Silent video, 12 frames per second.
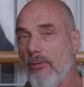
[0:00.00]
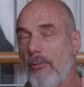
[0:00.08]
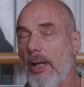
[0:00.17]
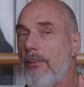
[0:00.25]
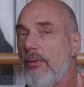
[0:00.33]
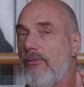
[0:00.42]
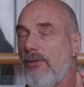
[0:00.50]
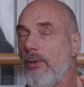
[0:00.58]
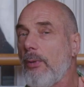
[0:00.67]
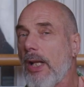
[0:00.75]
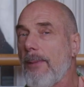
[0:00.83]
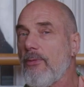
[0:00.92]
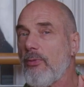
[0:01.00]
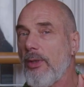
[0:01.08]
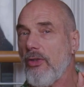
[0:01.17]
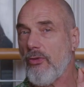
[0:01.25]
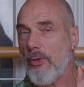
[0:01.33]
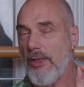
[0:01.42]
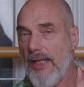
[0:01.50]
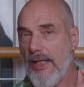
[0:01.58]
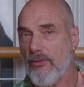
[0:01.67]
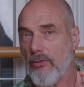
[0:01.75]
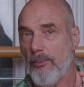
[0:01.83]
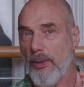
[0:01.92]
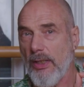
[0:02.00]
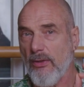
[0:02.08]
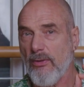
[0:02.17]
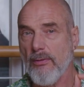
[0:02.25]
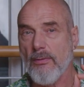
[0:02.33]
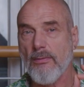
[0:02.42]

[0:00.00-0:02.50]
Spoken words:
the way, but feel what happens when you do a nasal breath.